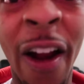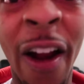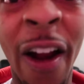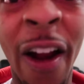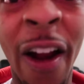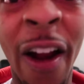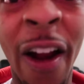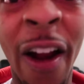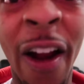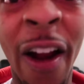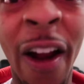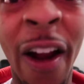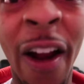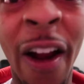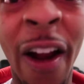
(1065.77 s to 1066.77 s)

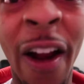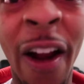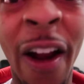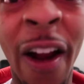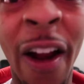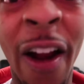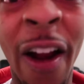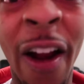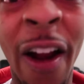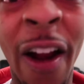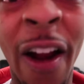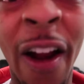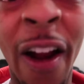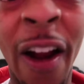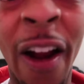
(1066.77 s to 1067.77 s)

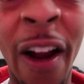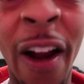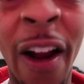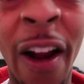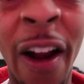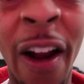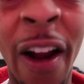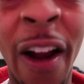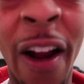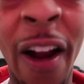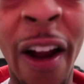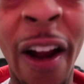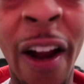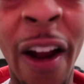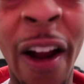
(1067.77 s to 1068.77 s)

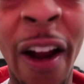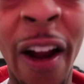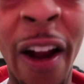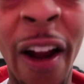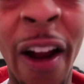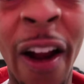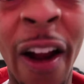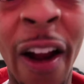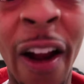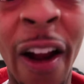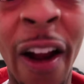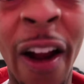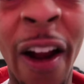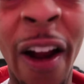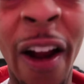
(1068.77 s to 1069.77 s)

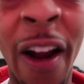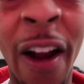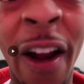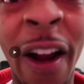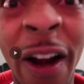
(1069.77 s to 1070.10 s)
[no speech]